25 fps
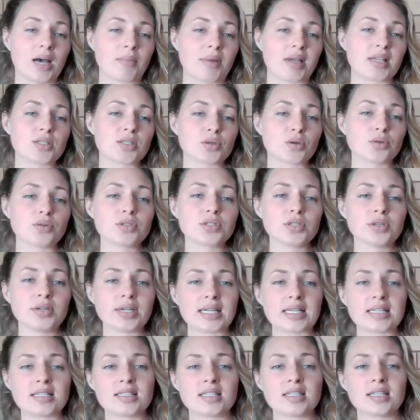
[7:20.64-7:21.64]
It's also
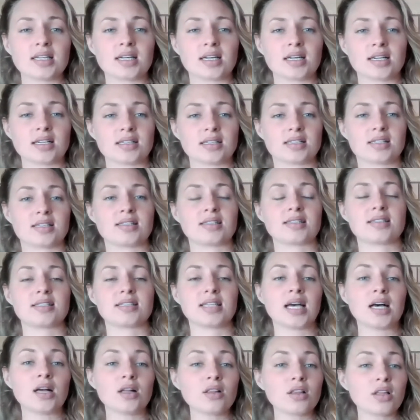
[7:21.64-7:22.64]
easier to
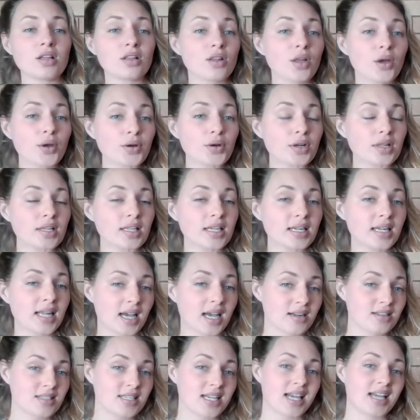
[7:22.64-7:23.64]
sell locally
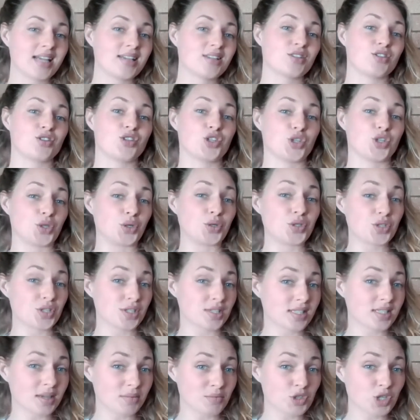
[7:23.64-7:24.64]
nowadays due to
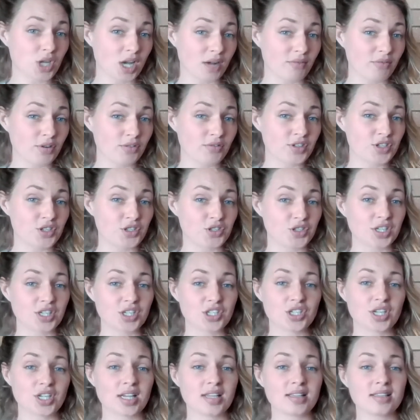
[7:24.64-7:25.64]
some travel
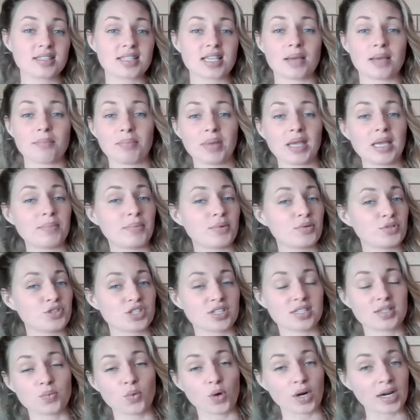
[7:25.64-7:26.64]
restrictions and people
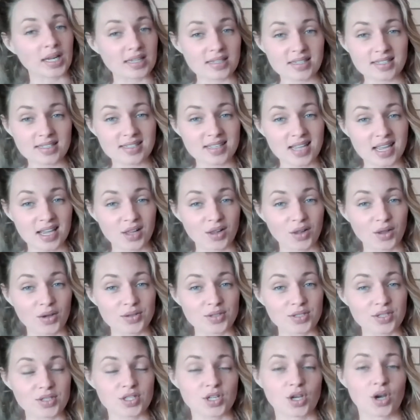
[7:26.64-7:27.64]
just wanting to stay
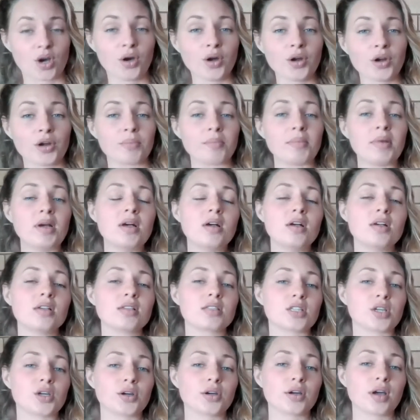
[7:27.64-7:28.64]
closer to home.
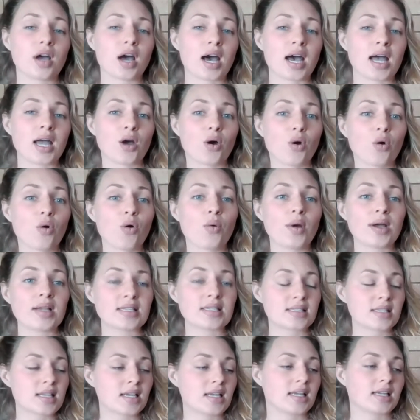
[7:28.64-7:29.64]
So I
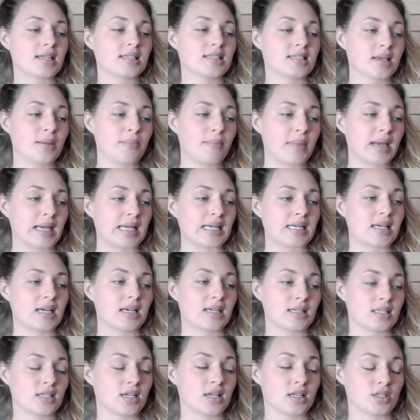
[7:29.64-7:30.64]
always think it's
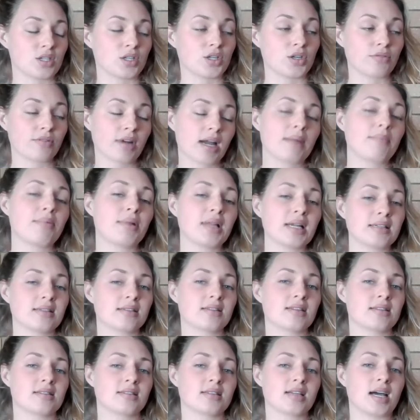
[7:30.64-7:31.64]
a great place
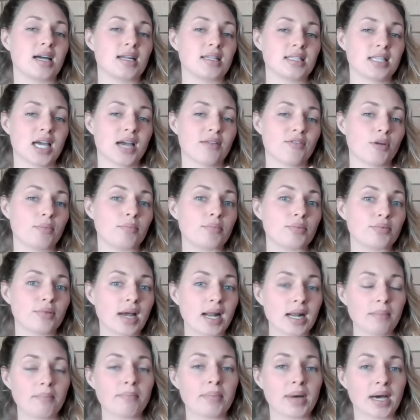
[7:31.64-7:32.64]
to start, to have your
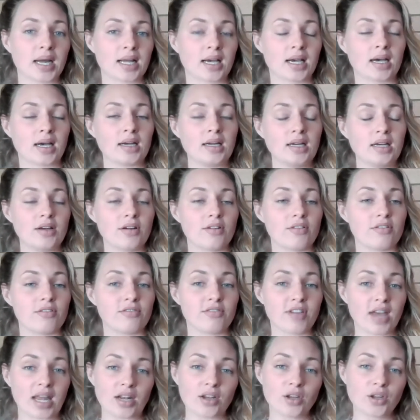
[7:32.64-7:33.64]
bread and butter
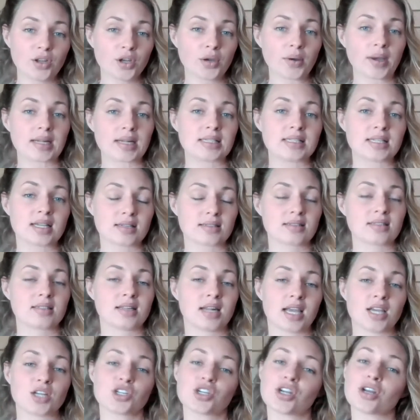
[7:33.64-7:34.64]
venue and
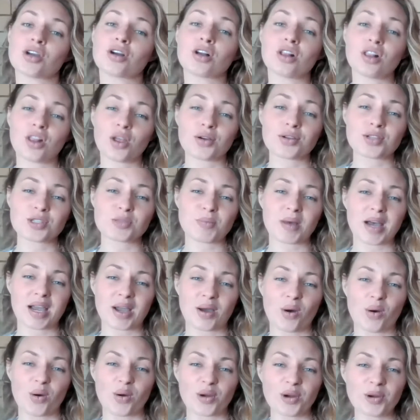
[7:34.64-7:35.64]
destination close by
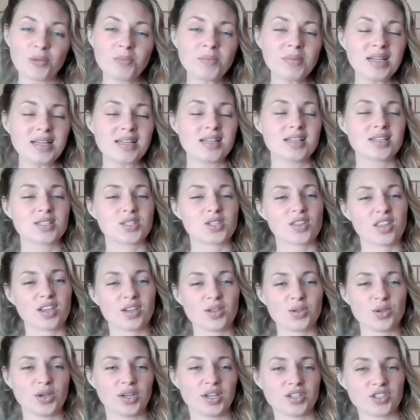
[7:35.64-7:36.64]
home so
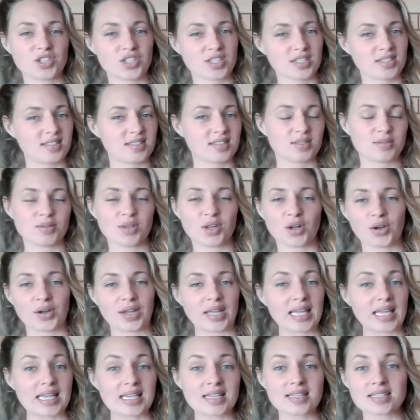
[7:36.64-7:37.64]
that you can just, you know,
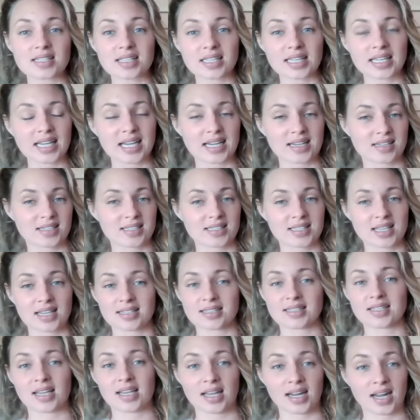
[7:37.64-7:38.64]
easily
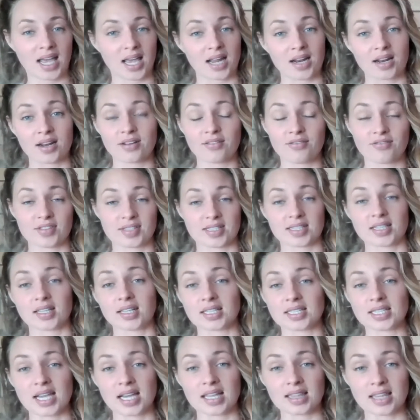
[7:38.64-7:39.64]
access it and
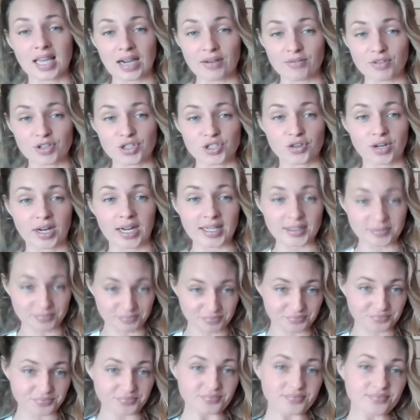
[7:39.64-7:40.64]
facilitate that retreat.
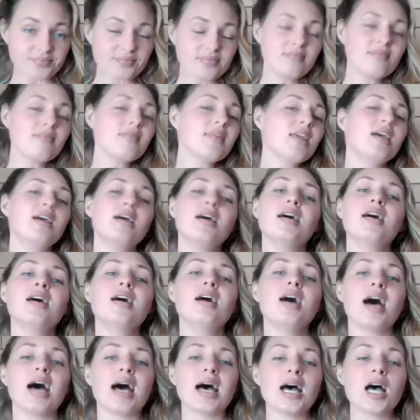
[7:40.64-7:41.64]

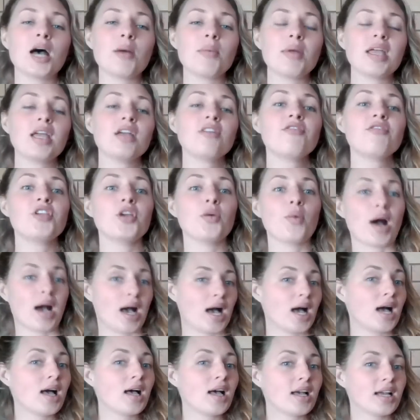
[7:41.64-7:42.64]
If your
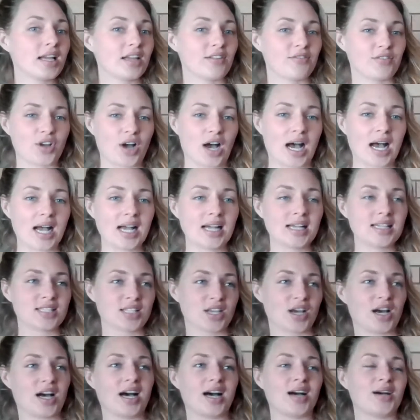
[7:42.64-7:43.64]
eyes
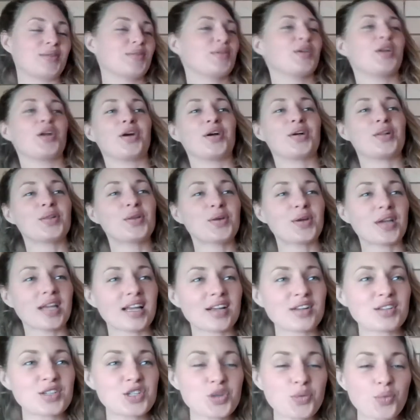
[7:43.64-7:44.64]
are, you know,
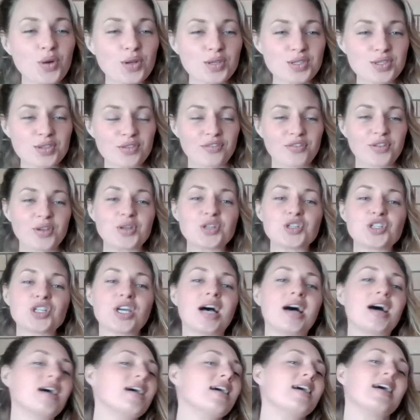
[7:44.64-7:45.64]
looking towards the
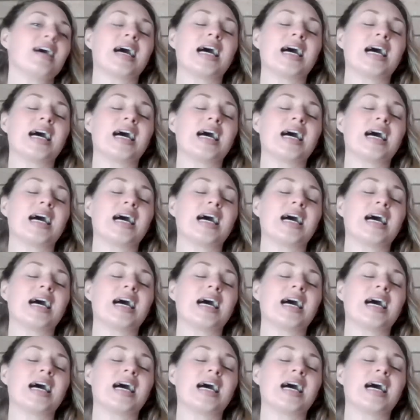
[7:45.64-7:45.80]
future,